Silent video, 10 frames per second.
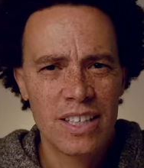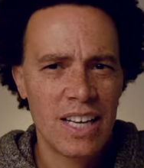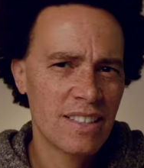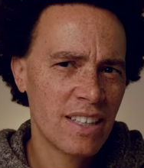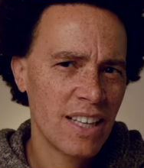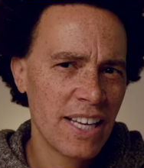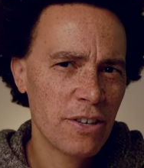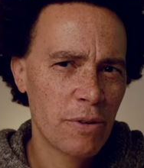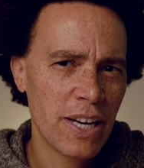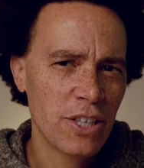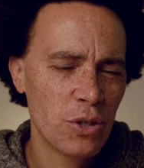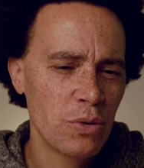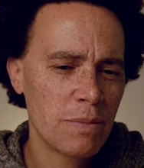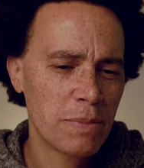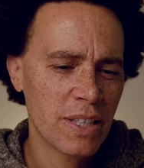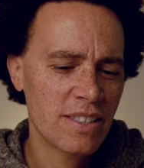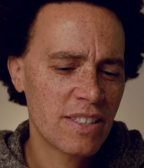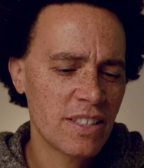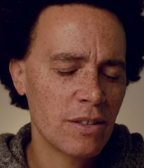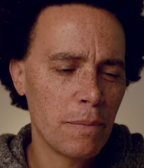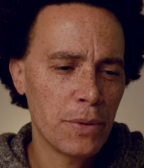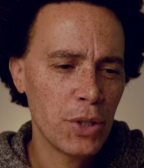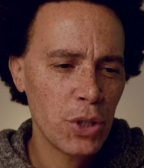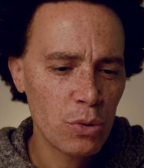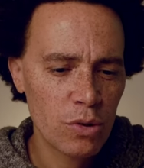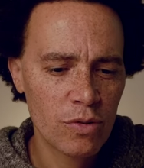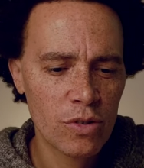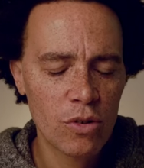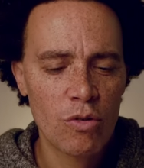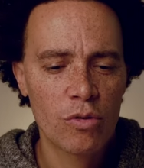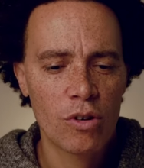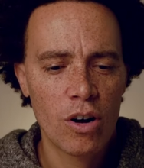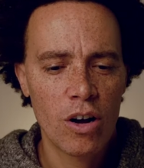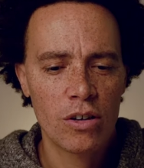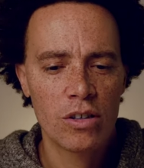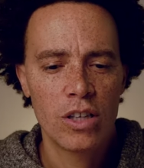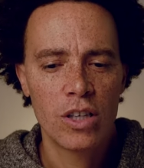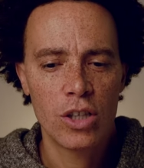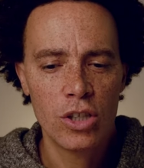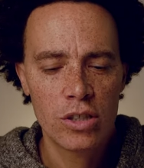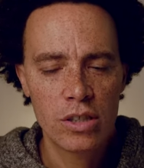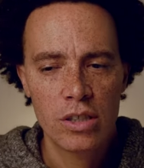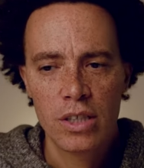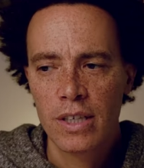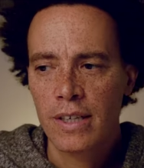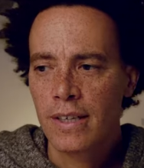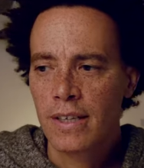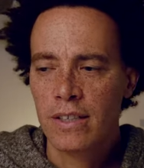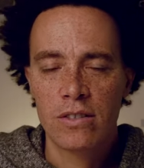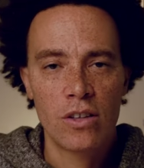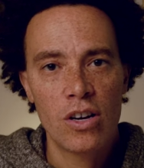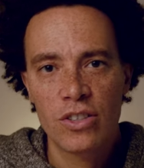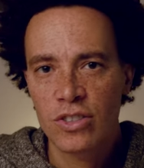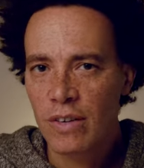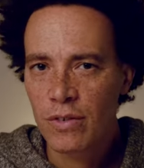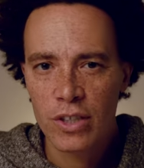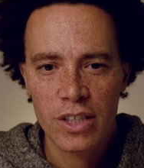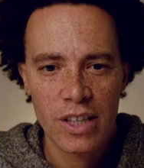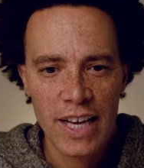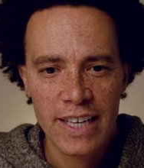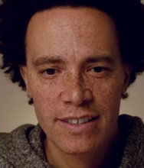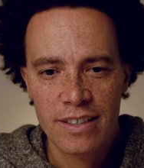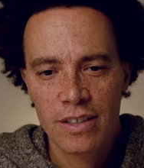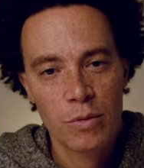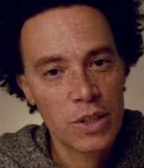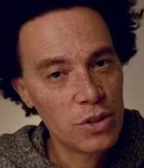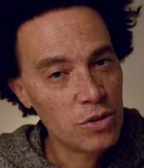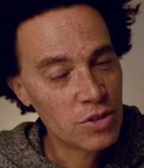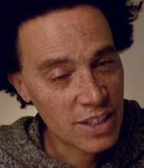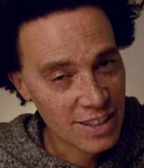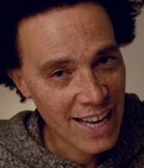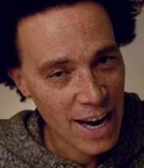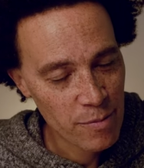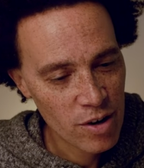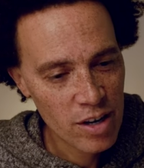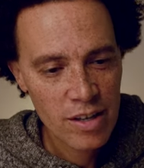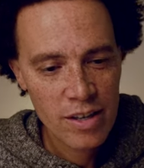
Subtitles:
It has a light grain to it, but it's still a beautiful overall look as long as you have good light when you use this camera.